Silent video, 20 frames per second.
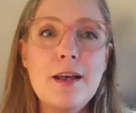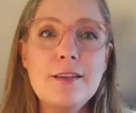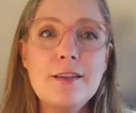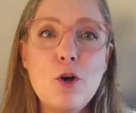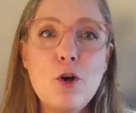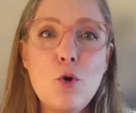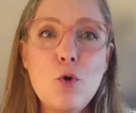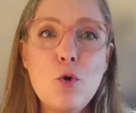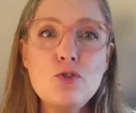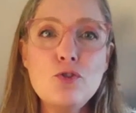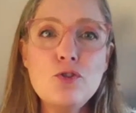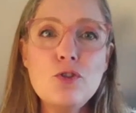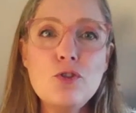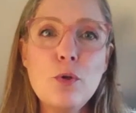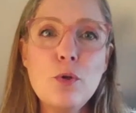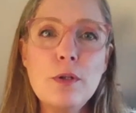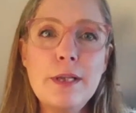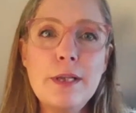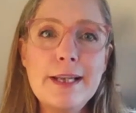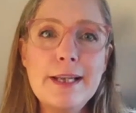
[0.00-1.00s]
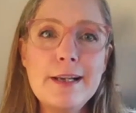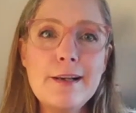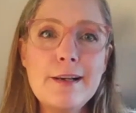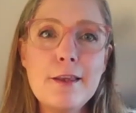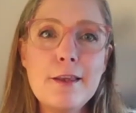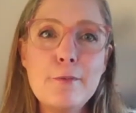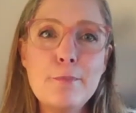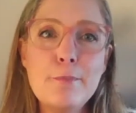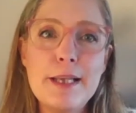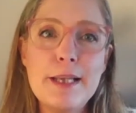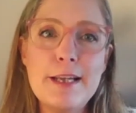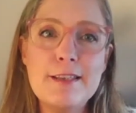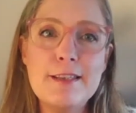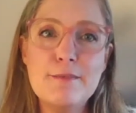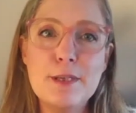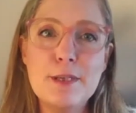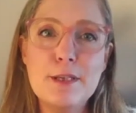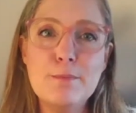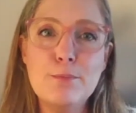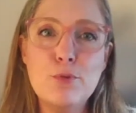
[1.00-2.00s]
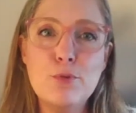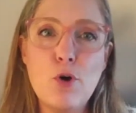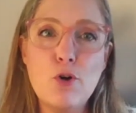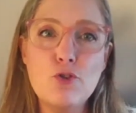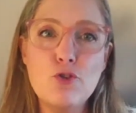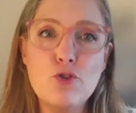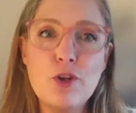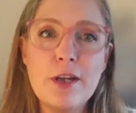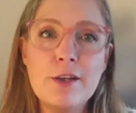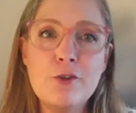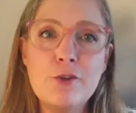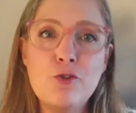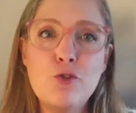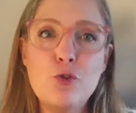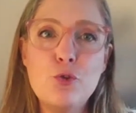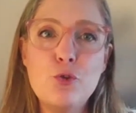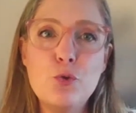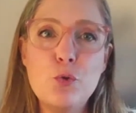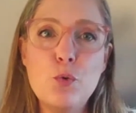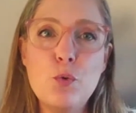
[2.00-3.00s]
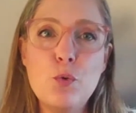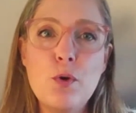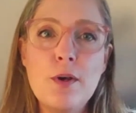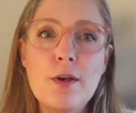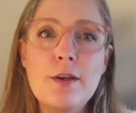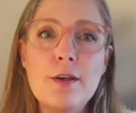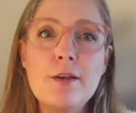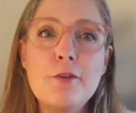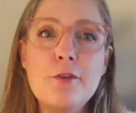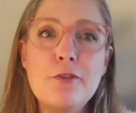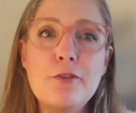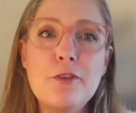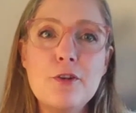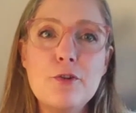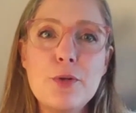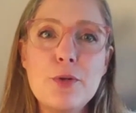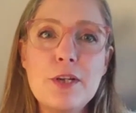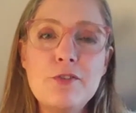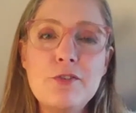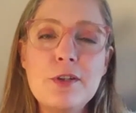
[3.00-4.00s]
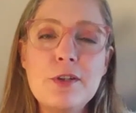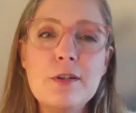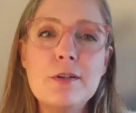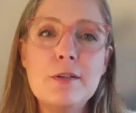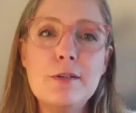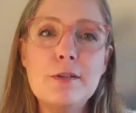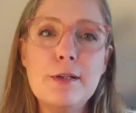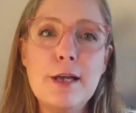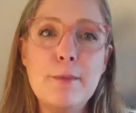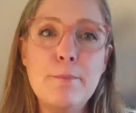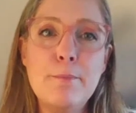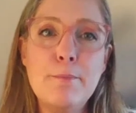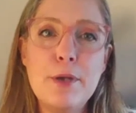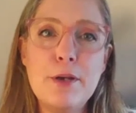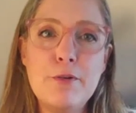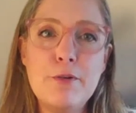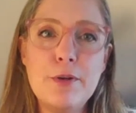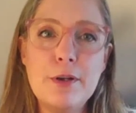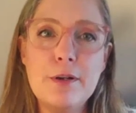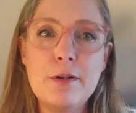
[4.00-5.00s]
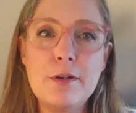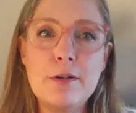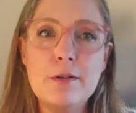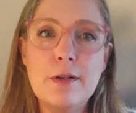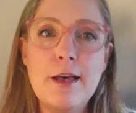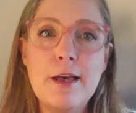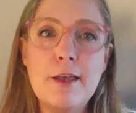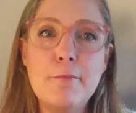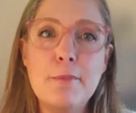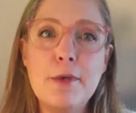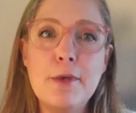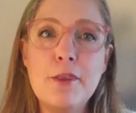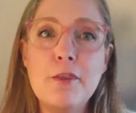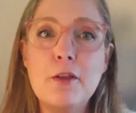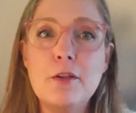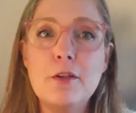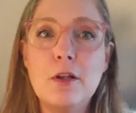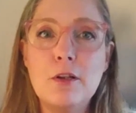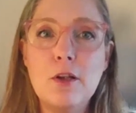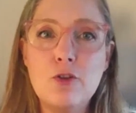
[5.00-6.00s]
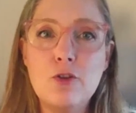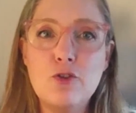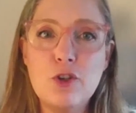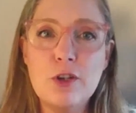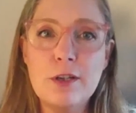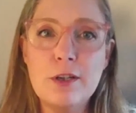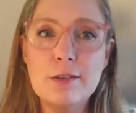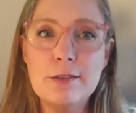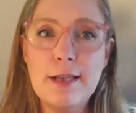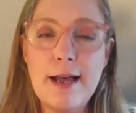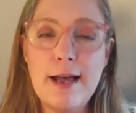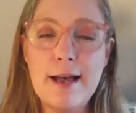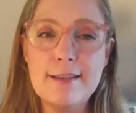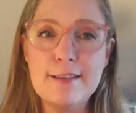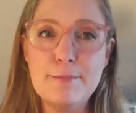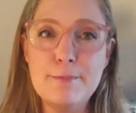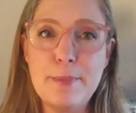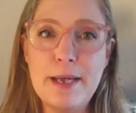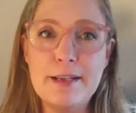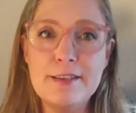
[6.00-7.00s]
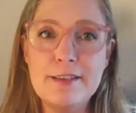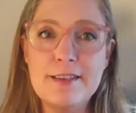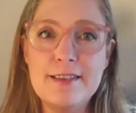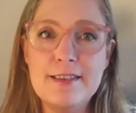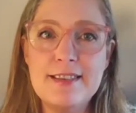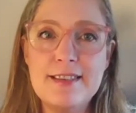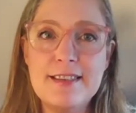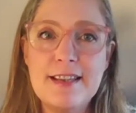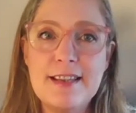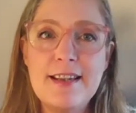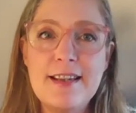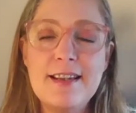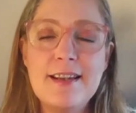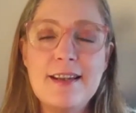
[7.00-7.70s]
and also link the placement project to theoretical, empirical, and methodological aspects.